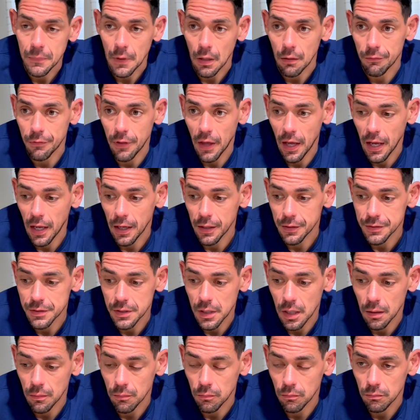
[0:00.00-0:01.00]
that
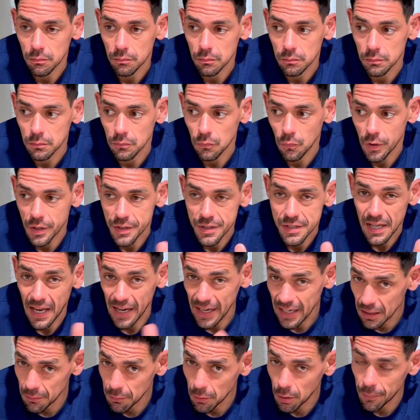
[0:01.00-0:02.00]
um, was
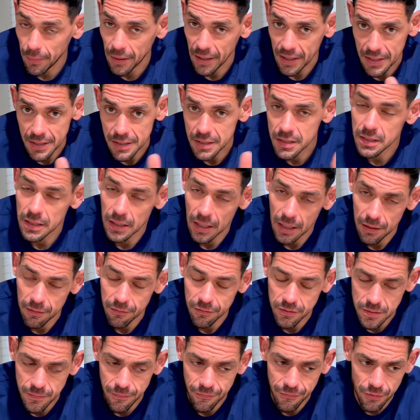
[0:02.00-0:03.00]
animal based, it had
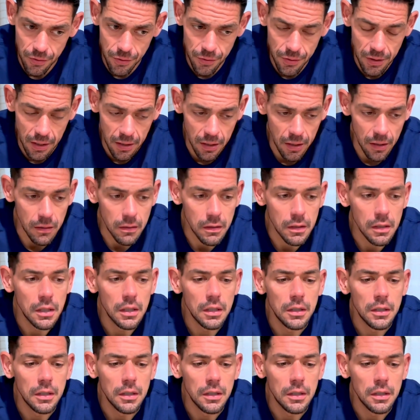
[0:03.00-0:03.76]
some fruit in it,